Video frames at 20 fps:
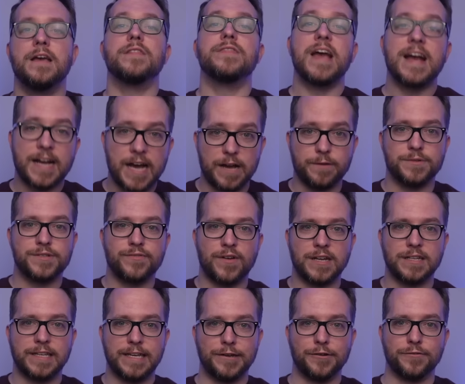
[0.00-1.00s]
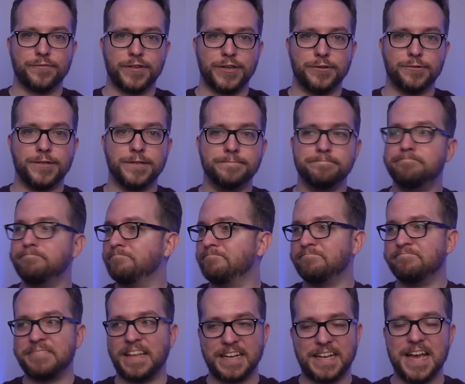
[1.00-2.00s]
That guy was finally interviewed.
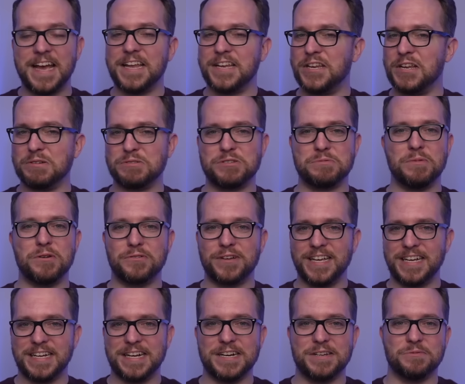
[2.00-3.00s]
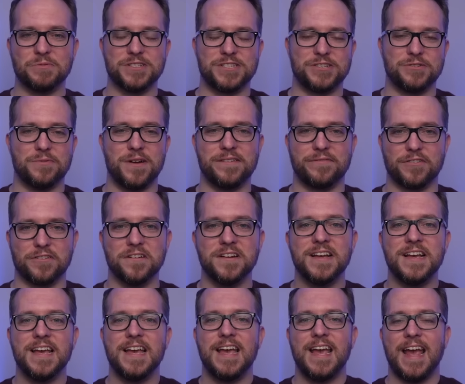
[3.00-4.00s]
Again, no smoking gun whatsoever.
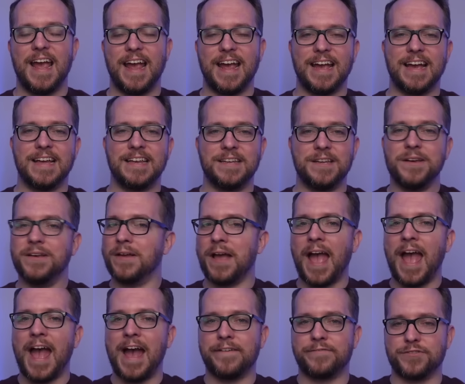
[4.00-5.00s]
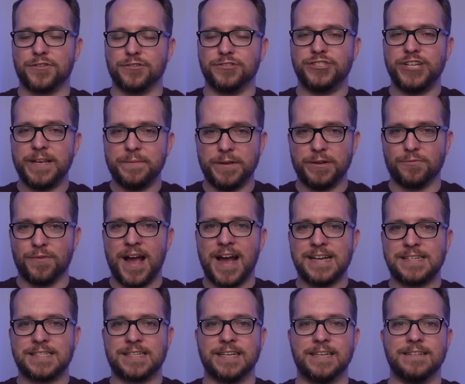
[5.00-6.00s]
And after Jamie
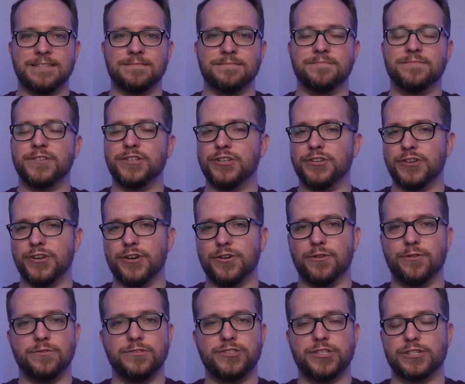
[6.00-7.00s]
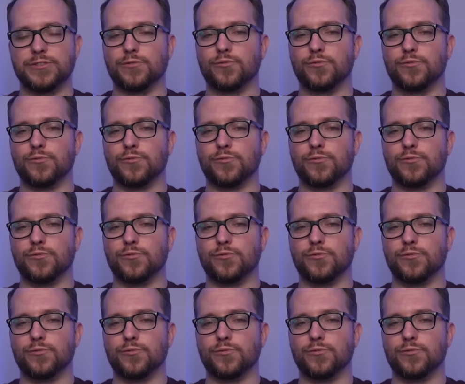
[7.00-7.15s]
Raskin, you know, just